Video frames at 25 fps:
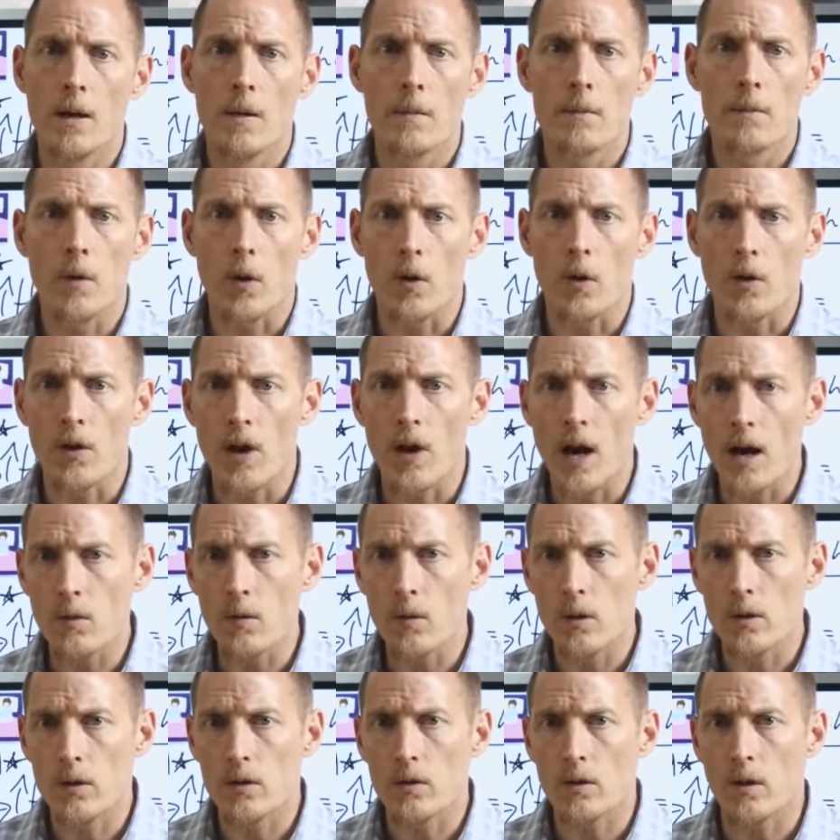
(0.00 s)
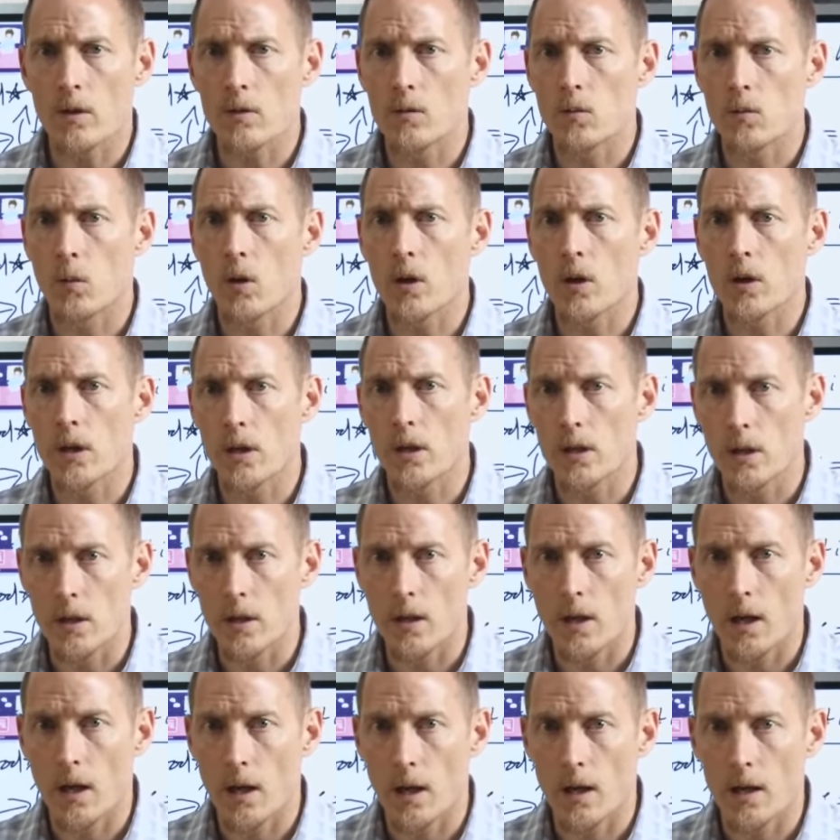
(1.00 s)
their thyroid starts working
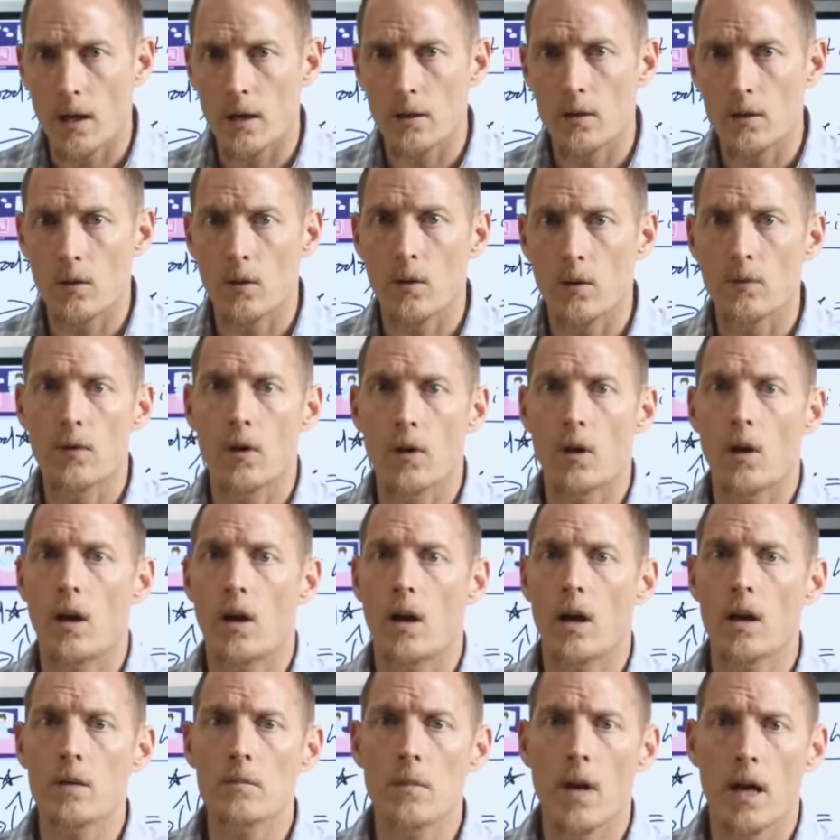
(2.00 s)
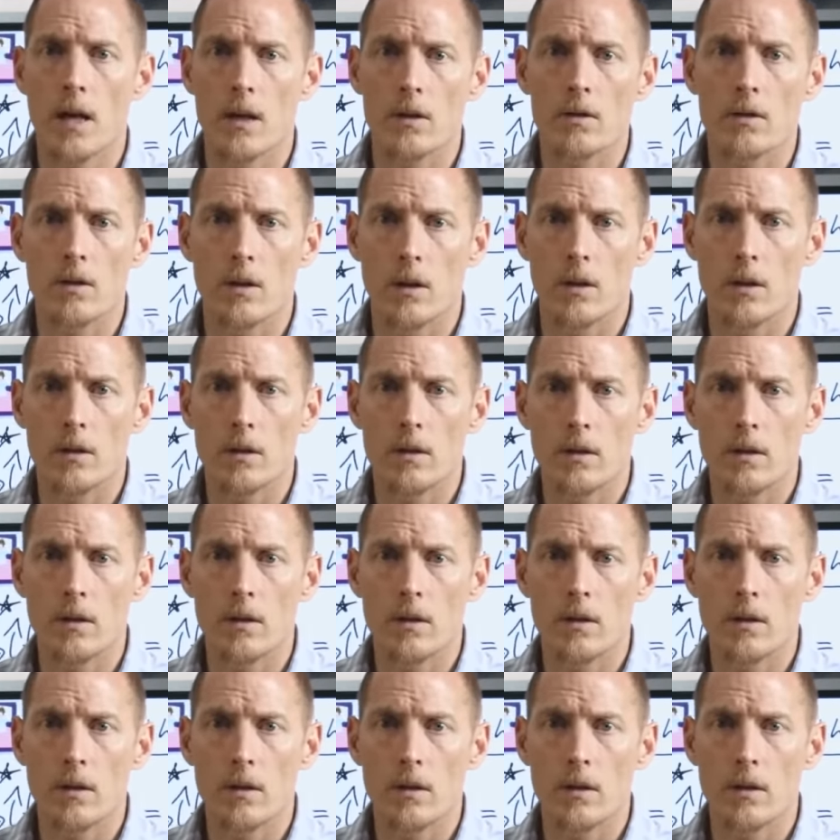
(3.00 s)
again. And so if they're on medicine,